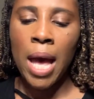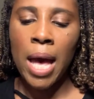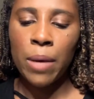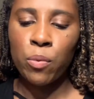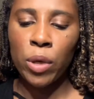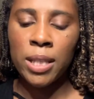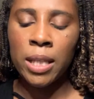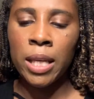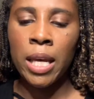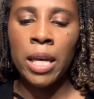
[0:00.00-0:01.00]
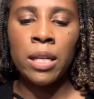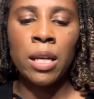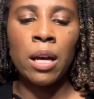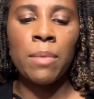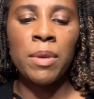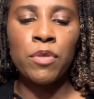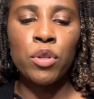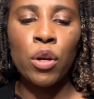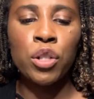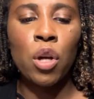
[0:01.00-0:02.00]
And once again, if you
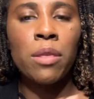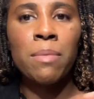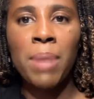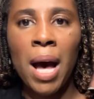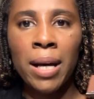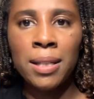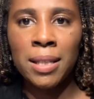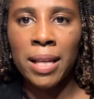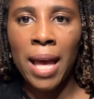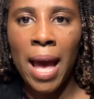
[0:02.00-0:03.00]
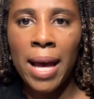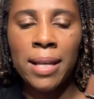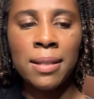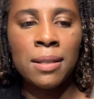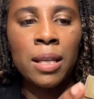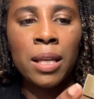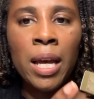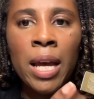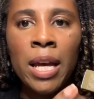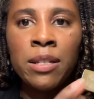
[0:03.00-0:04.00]
notice on the box, it has
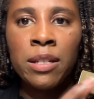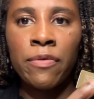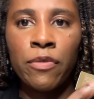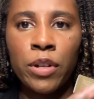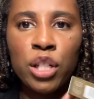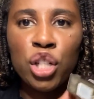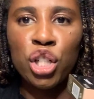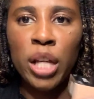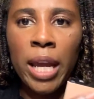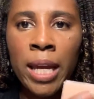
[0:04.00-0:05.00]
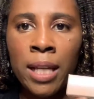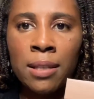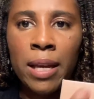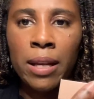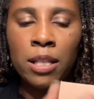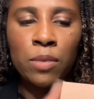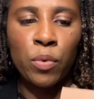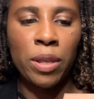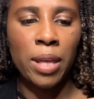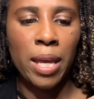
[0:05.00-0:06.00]
the different shades that is
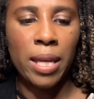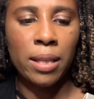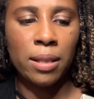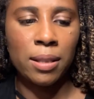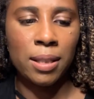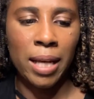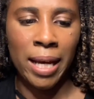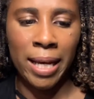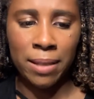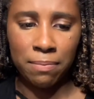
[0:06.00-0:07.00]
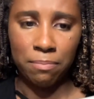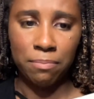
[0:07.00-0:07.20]
inside.